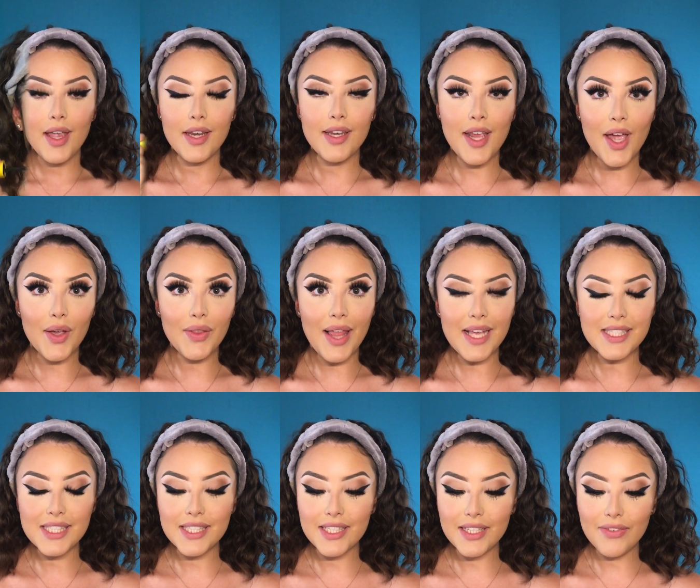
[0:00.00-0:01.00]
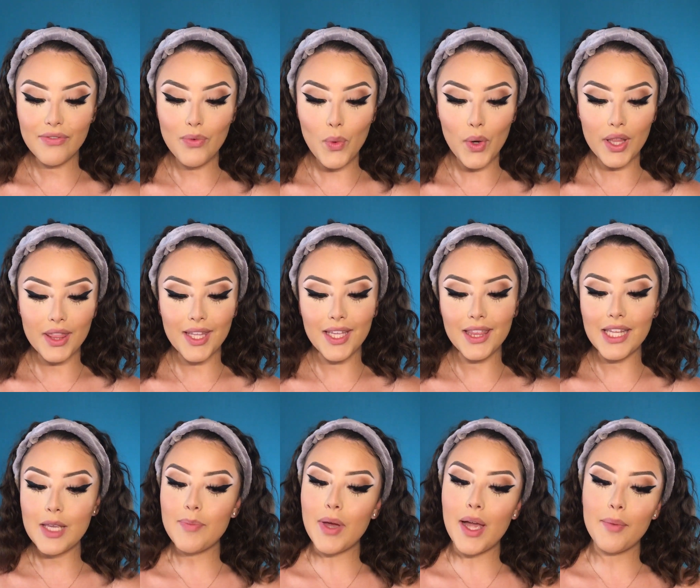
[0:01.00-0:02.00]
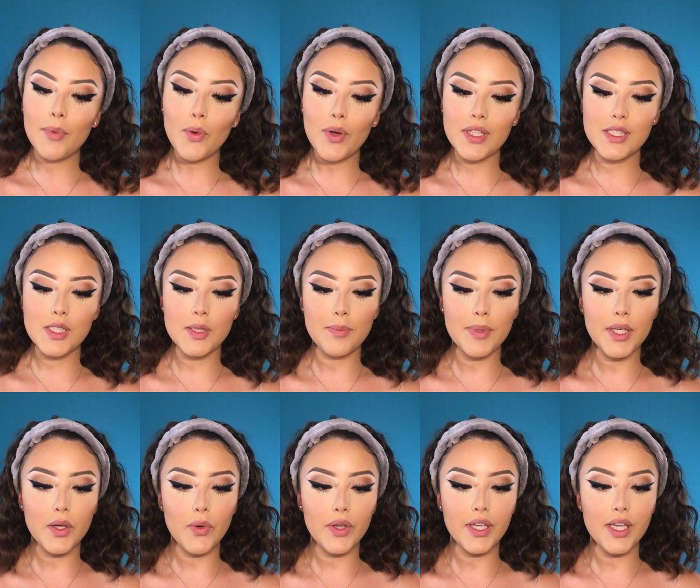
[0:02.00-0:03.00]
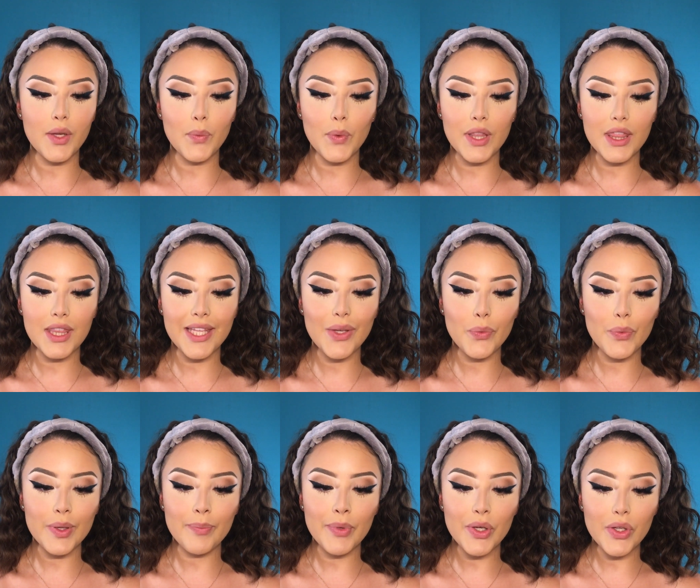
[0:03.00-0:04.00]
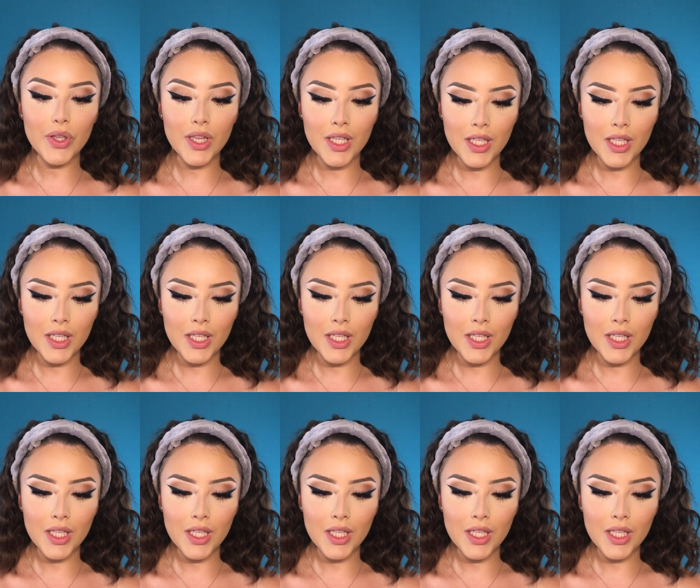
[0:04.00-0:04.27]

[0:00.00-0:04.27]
Now lastly, for the lip, I'm going to be going in with the Rimmel